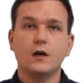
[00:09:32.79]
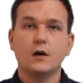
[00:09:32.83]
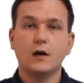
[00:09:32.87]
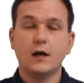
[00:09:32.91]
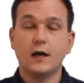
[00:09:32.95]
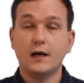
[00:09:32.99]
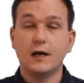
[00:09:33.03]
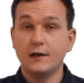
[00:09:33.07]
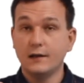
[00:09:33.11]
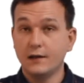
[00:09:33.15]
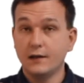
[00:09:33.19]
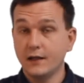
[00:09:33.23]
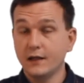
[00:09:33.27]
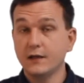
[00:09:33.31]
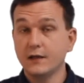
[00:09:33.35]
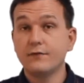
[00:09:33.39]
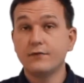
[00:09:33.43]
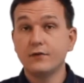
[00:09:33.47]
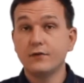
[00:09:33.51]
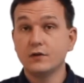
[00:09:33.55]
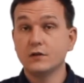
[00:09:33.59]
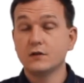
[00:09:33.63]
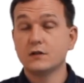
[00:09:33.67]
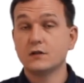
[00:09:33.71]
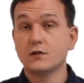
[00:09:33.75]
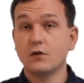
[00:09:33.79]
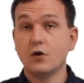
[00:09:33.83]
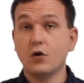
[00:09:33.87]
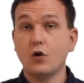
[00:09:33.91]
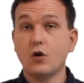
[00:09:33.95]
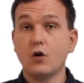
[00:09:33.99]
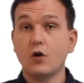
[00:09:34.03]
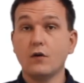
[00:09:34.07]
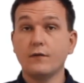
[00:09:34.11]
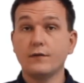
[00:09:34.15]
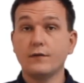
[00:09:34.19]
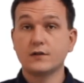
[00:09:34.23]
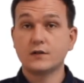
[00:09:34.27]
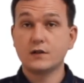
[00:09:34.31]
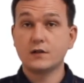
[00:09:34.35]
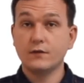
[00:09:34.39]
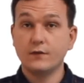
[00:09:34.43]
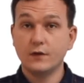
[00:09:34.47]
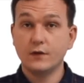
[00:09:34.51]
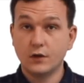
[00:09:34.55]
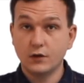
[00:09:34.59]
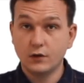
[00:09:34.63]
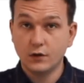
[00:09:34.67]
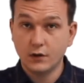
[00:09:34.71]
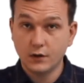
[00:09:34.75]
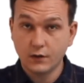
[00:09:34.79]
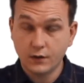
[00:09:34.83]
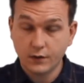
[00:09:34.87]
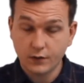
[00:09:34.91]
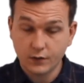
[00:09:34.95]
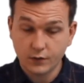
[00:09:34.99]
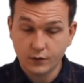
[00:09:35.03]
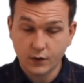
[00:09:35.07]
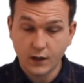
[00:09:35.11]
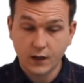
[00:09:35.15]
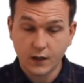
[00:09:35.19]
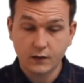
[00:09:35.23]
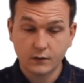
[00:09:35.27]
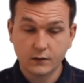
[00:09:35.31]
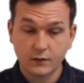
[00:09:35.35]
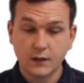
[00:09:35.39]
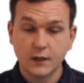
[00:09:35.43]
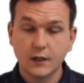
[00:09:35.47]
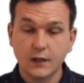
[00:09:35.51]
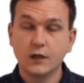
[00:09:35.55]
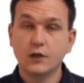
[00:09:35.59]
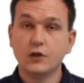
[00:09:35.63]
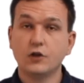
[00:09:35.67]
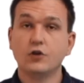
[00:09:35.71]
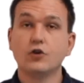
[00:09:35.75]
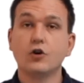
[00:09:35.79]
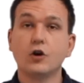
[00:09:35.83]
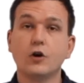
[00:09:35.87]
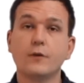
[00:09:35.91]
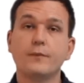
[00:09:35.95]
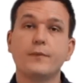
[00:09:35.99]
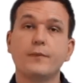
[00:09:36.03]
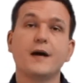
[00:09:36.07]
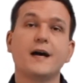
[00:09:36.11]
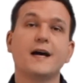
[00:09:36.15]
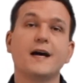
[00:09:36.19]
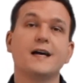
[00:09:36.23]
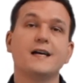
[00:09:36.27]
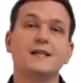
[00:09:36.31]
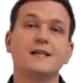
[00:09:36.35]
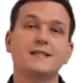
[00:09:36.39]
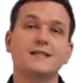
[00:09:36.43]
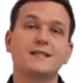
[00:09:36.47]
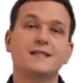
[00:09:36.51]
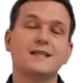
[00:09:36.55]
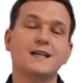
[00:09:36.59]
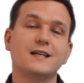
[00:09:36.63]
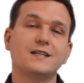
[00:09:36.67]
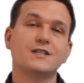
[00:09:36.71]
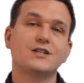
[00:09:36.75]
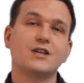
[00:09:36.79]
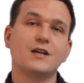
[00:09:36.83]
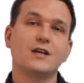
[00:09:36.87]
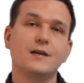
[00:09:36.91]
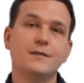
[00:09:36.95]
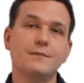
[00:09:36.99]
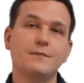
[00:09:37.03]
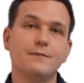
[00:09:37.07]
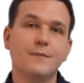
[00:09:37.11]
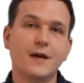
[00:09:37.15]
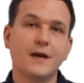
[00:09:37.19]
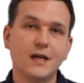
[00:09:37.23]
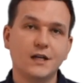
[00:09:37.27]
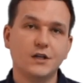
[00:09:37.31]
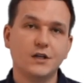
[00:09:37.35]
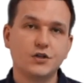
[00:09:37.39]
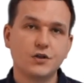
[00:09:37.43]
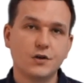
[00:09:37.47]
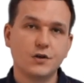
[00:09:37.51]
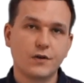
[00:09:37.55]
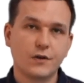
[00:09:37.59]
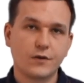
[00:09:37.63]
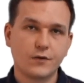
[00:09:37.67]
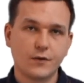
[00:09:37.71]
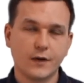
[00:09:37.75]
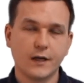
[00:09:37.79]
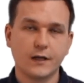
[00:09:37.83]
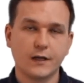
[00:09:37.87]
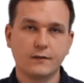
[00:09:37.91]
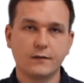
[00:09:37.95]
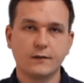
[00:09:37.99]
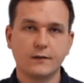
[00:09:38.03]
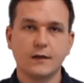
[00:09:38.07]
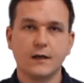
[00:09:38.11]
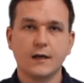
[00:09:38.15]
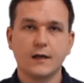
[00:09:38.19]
and the influence of the Soviet Union throughout Europe as such a major threat?